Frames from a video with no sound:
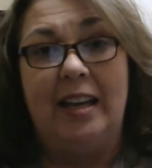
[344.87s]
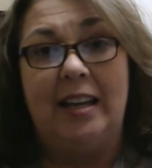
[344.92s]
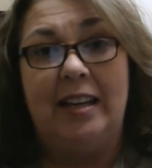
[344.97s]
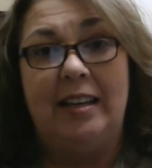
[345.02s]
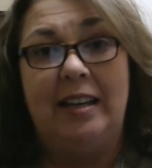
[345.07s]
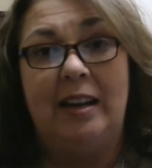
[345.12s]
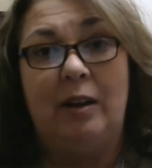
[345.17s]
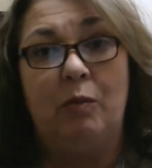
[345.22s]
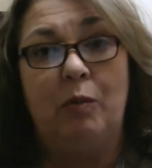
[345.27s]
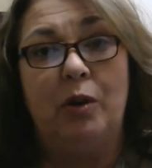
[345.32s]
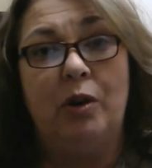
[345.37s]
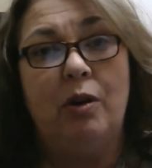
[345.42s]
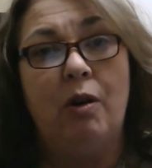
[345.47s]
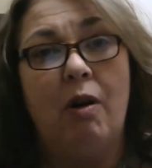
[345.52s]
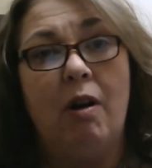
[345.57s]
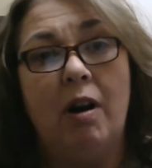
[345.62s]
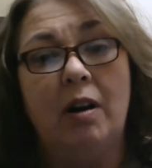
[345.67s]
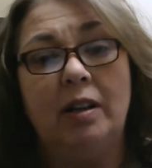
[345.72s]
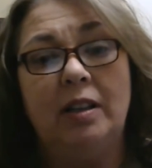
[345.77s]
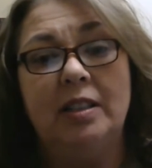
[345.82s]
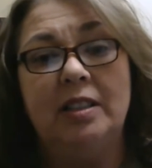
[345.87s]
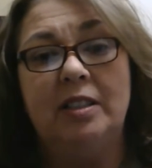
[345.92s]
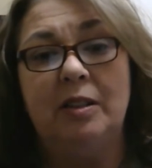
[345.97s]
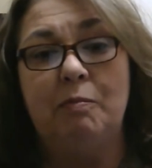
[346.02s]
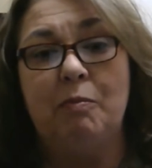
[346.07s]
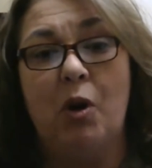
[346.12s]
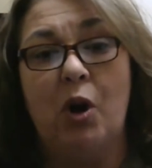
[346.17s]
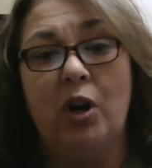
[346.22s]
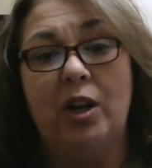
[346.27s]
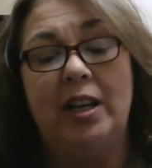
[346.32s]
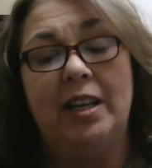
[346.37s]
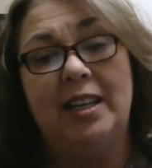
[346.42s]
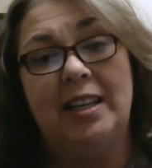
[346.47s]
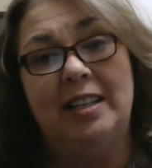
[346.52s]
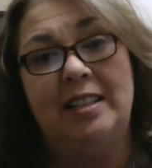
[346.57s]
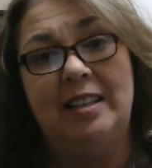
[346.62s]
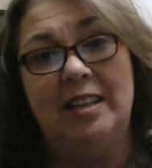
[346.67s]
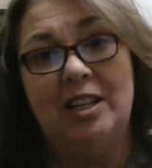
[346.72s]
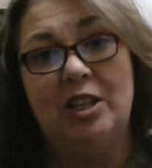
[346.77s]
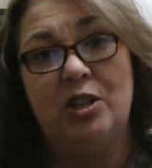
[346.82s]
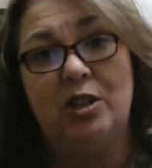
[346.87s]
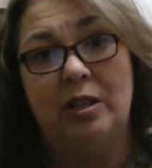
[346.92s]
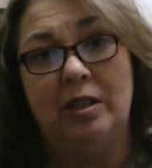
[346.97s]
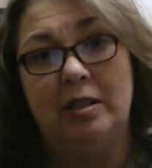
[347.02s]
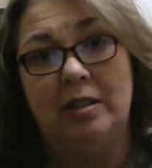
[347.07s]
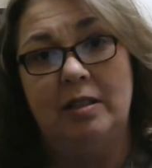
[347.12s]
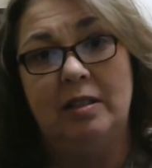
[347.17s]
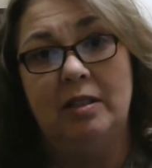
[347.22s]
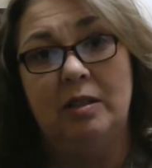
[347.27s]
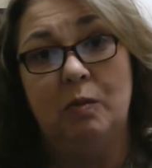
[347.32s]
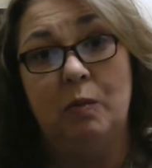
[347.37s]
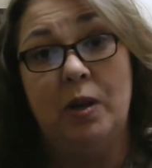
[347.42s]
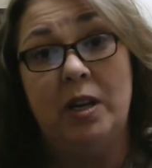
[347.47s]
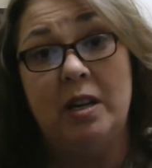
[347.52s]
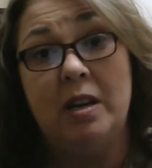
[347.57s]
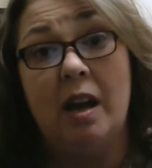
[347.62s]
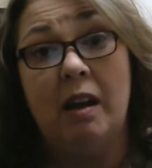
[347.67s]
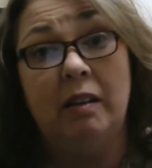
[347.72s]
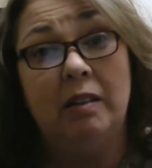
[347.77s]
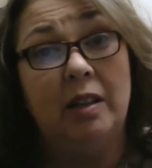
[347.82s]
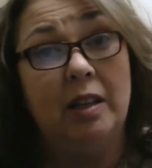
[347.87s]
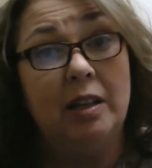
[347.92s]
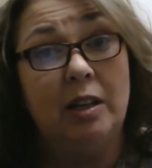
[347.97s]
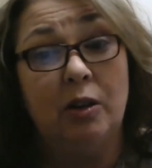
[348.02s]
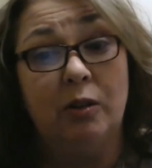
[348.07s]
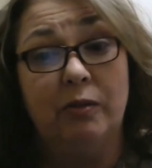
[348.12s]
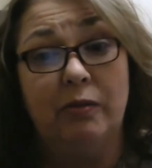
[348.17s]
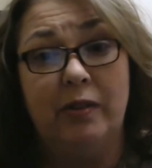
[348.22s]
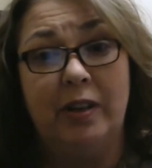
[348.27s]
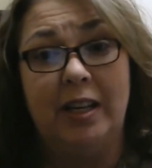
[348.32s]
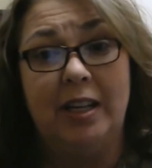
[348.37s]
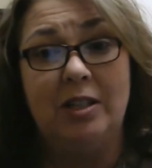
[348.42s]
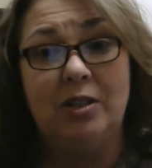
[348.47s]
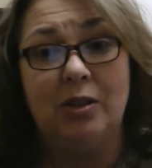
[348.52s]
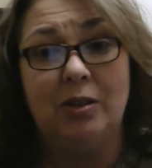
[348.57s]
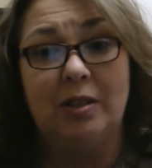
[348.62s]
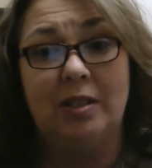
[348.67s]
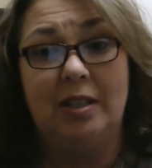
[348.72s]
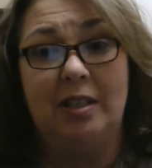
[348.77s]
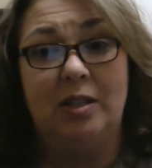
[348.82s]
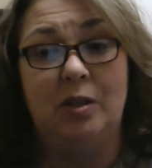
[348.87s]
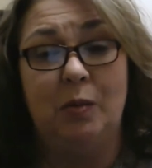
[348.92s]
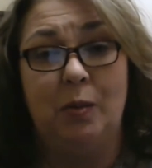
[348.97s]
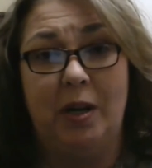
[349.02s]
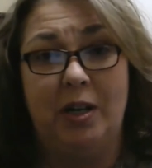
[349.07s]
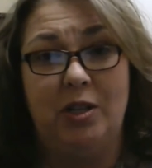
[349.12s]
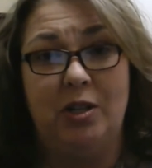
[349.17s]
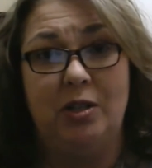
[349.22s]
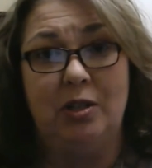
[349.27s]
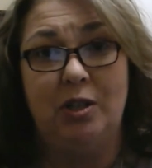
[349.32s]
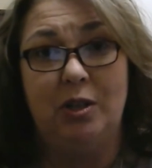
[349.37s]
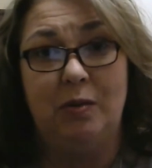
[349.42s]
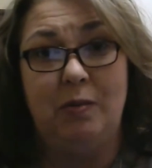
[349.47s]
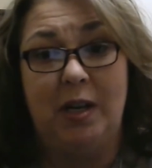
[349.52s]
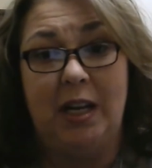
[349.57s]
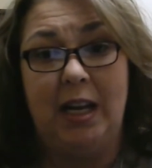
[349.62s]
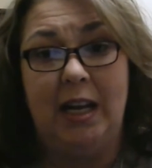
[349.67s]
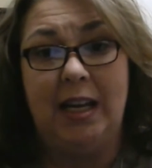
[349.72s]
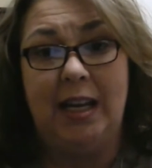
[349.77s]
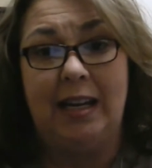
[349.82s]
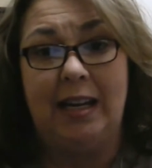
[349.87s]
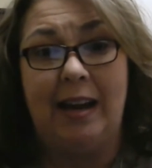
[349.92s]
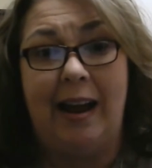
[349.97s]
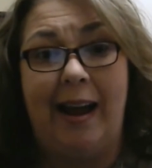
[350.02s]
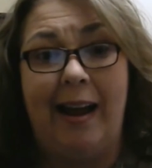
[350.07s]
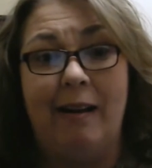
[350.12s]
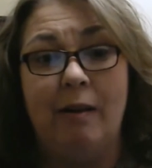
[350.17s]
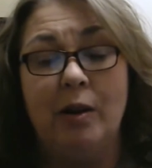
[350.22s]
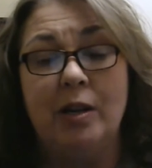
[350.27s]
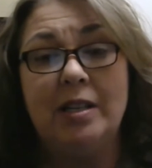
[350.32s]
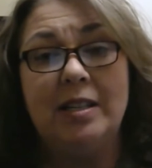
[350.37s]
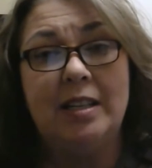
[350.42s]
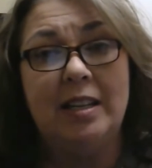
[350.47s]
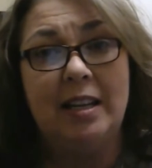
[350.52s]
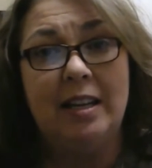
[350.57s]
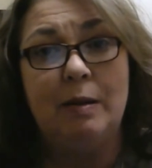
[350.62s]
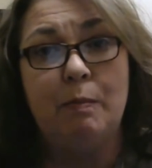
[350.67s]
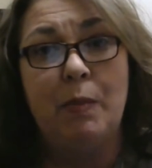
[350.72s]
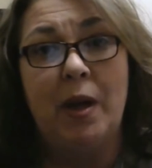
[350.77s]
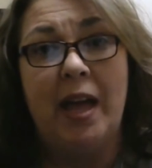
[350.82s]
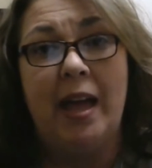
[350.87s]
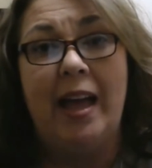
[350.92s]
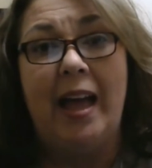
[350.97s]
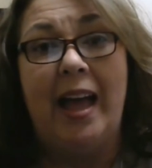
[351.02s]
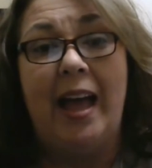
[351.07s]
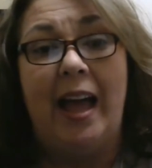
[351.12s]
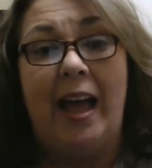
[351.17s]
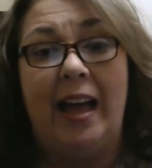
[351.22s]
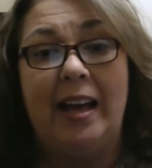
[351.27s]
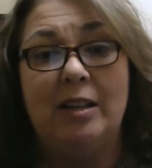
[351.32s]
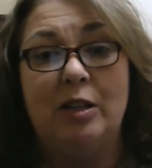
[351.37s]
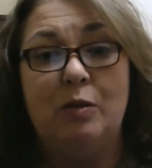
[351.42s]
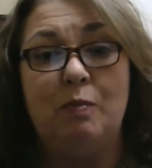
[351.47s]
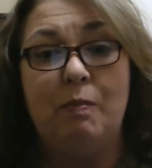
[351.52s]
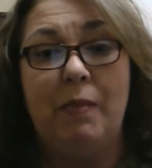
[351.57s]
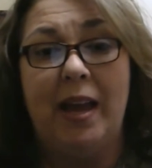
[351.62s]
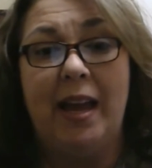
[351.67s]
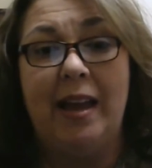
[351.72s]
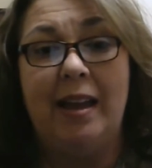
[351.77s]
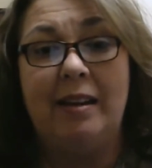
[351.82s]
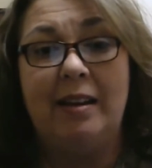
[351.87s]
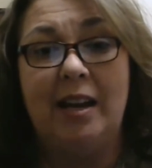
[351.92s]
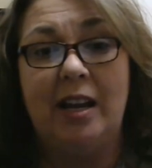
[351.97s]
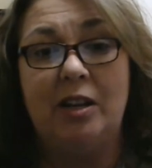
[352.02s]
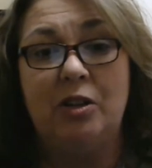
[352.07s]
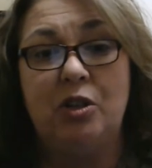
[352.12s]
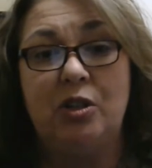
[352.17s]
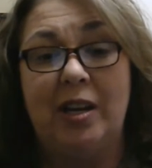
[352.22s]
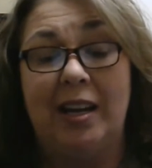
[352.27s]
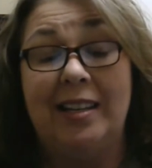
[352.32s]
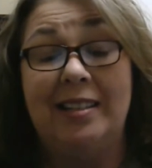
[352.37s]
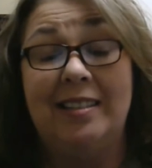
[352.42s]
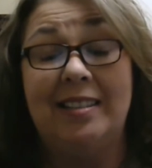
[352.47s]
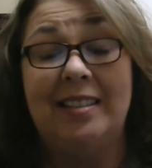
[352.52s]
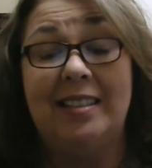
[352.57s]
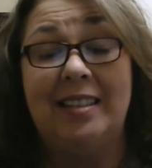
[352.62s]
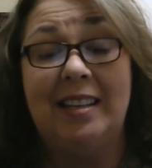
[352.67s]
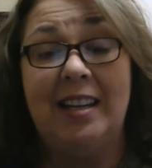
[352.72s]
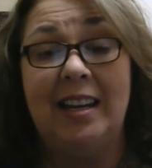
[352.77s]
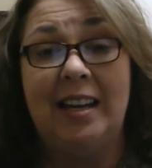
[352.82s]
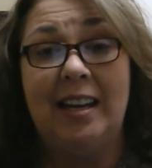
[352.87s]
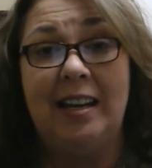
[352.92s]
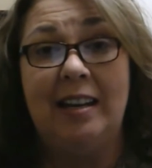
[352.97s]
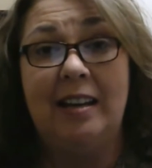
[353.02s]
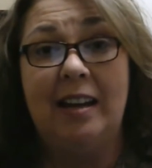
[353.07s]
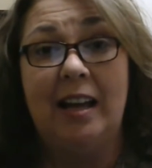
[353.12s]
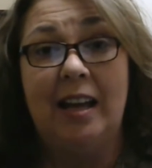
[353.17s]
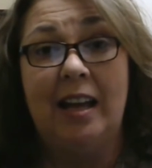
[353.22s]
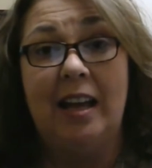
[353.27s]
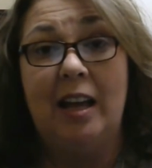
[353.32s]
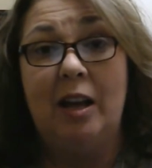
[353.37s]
Now, regardless of market conditions, we know that your financial situation is unique, and our team has managed and seen